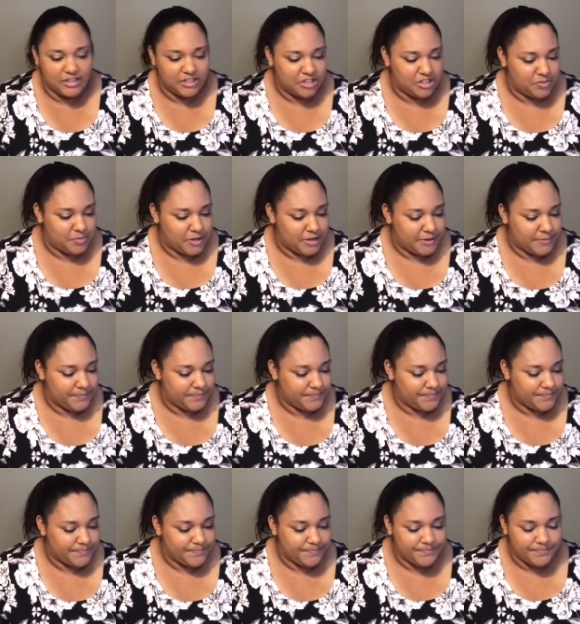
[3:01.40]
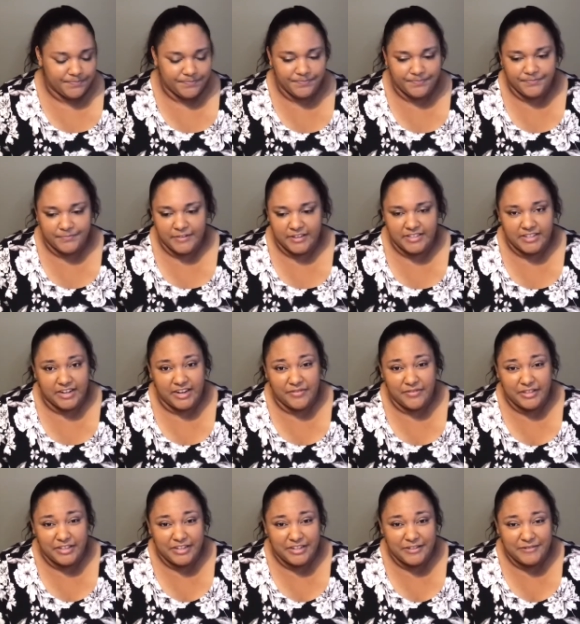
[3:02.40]
just me, because I
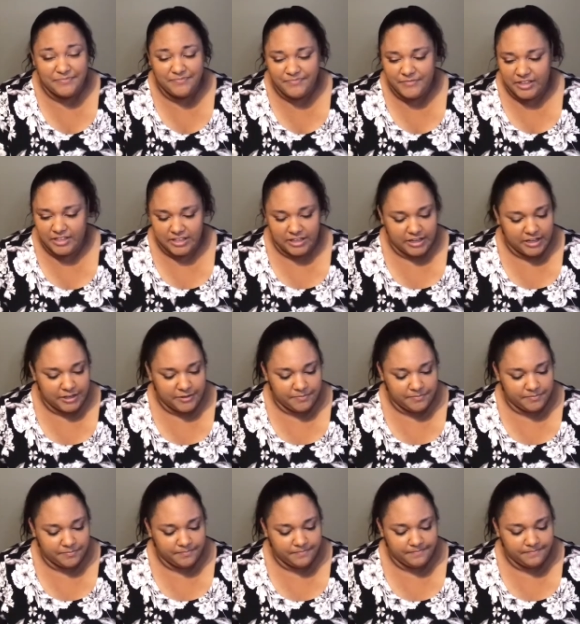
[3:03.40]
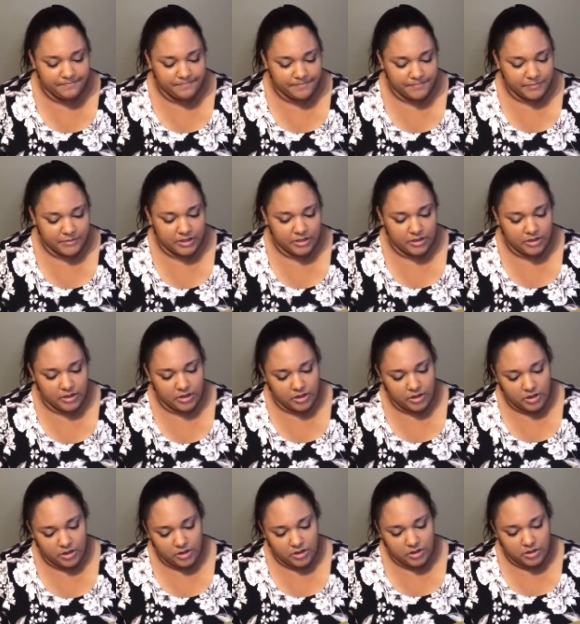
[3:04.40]
definitely did as a kid.
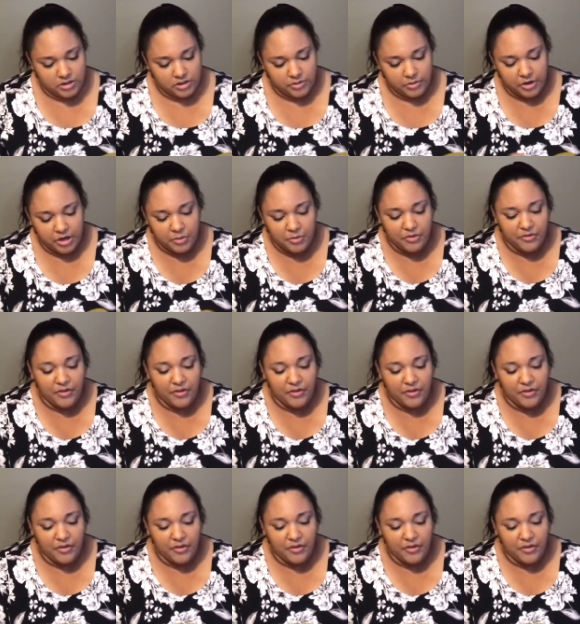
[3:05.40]
So we're gonna move